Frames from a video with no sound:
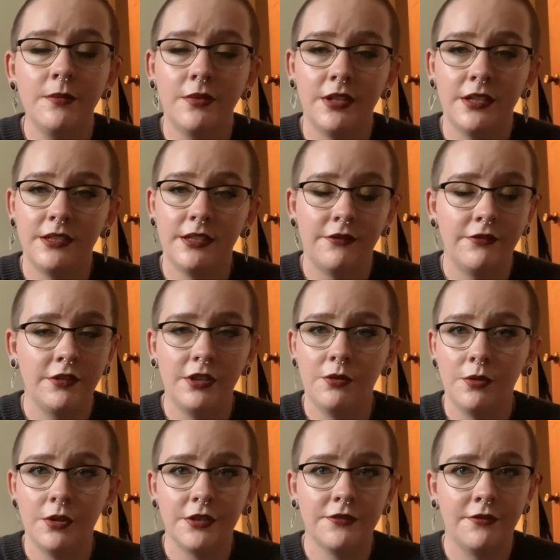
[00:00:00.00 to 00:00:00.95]
but it definitely
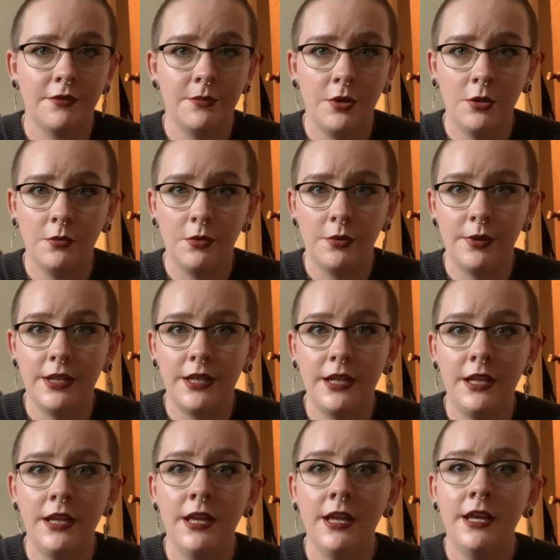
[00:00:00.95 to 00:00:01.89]
works for potpourri,
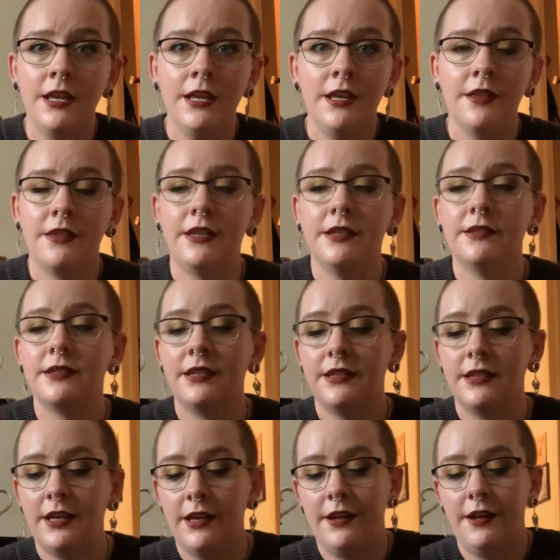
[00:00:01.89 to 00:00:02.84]
things like
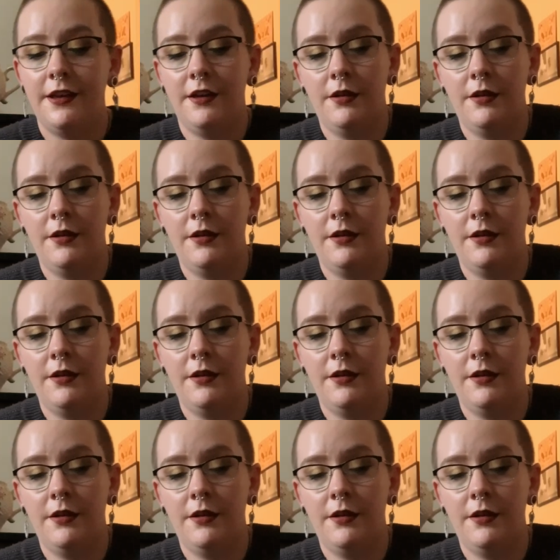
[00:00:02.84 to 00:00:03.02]
that.